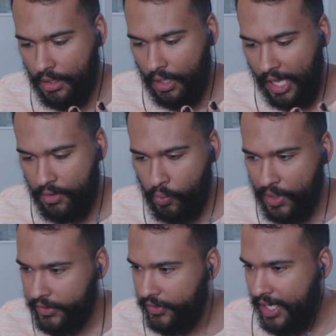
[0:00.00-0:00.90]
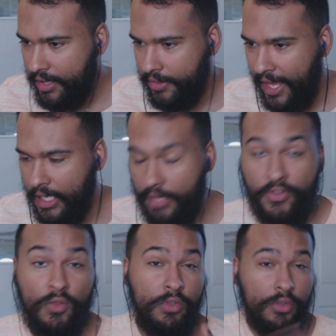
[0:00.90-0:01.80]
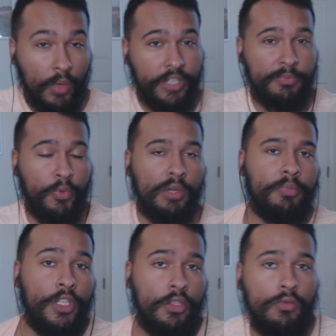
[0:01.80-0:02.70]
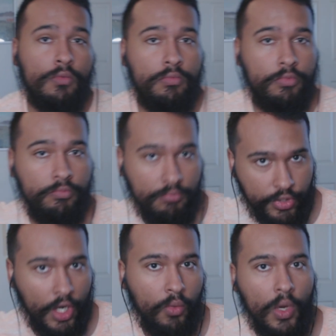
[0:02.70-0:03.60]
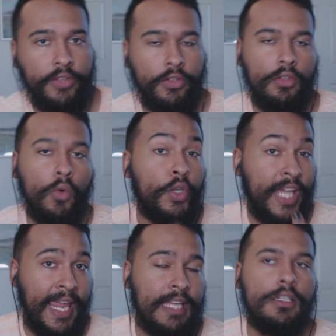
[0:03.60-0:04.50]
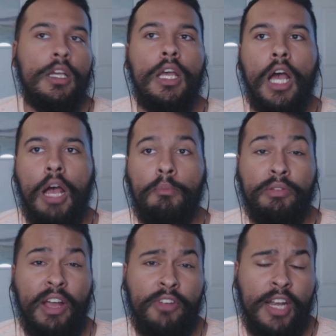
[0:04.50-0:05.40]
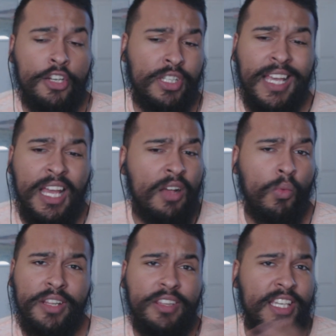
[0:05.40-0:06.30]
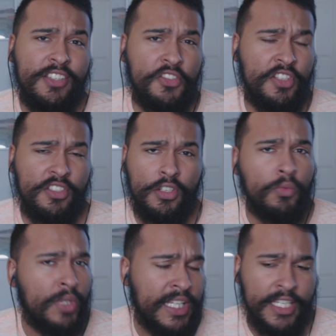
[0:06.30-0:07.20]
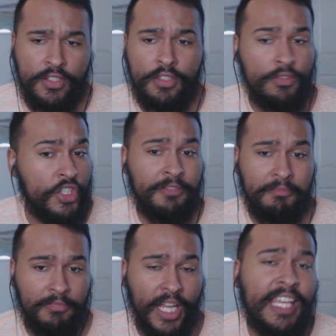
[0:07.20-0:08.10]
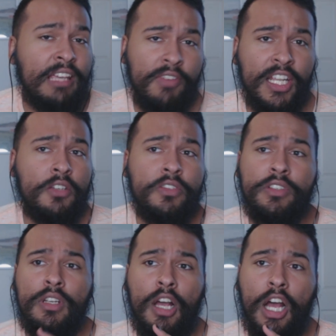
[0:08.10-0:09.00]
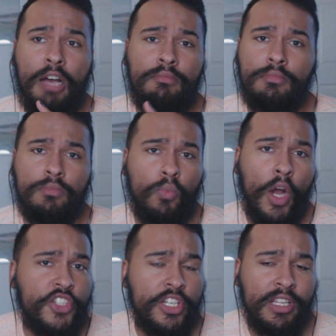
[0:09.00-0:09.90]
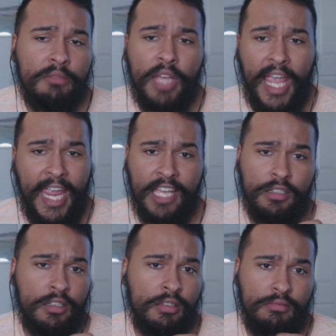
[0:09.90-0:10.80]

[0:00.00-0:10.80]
I will say that if you do want to support, but you don't want to or can't provide financially, one of the easiest things to do really is just liking videos, watching them, and